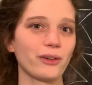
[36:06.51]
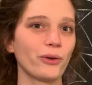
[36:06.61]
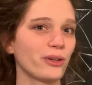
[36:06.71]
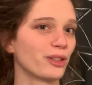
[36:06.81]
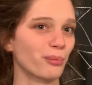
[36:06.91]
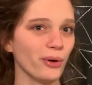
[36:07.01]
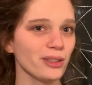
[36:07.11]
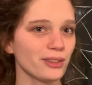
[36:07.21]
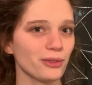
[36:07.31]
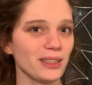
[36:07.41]
cooked the
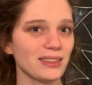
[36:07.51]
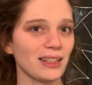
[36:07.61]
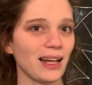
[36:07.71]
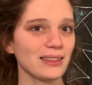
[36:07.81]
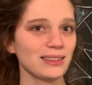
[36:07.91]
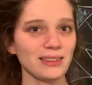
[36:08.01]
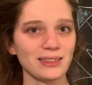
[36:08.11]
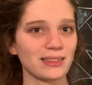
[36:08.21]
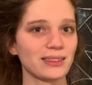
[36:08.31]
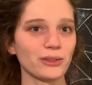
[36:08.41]
books for this analysis
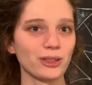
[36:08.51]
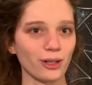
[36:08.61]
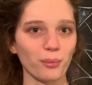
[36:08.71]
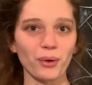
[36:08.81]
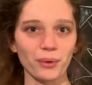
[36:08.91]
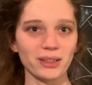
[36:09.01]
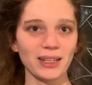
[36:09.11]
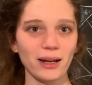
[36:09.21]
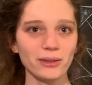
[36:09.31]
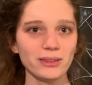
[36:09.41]
until the number worked
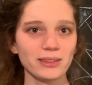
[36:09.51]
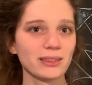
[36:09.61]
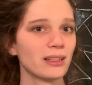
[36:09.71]
out,